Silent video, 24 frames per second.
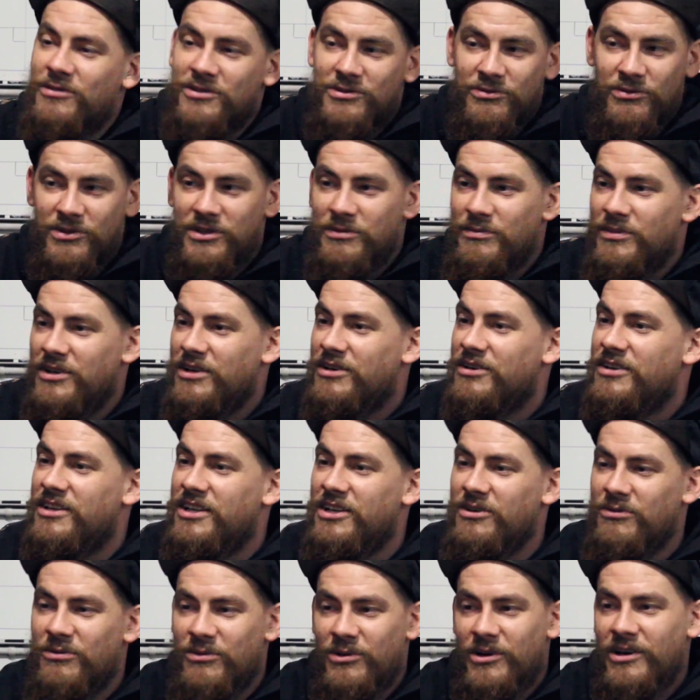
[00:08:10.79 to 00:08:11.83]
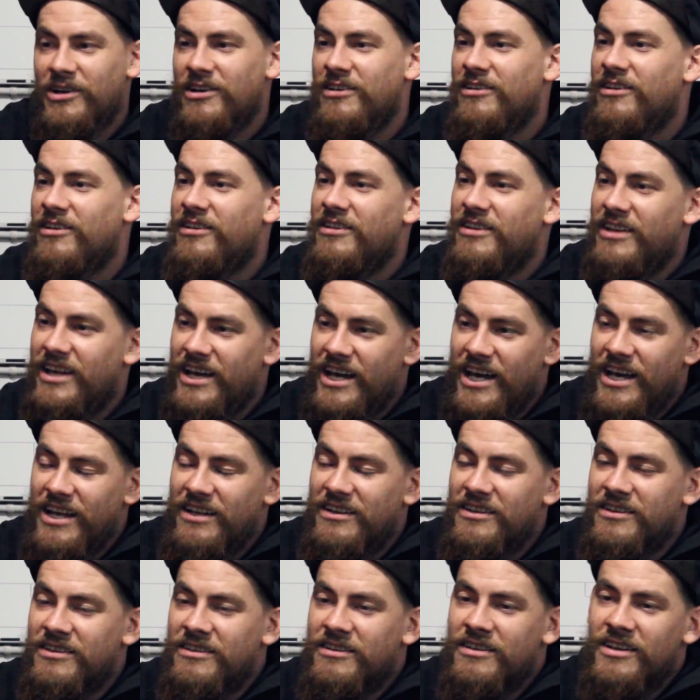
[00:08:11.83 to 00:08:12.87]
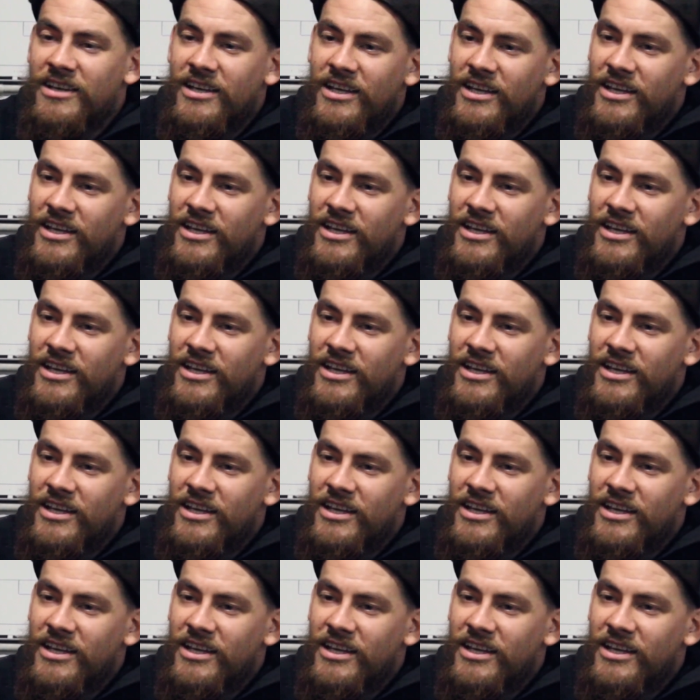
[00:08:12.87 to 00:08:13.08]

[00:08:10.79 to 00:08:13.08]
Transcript: was rebuilding it and working on that, and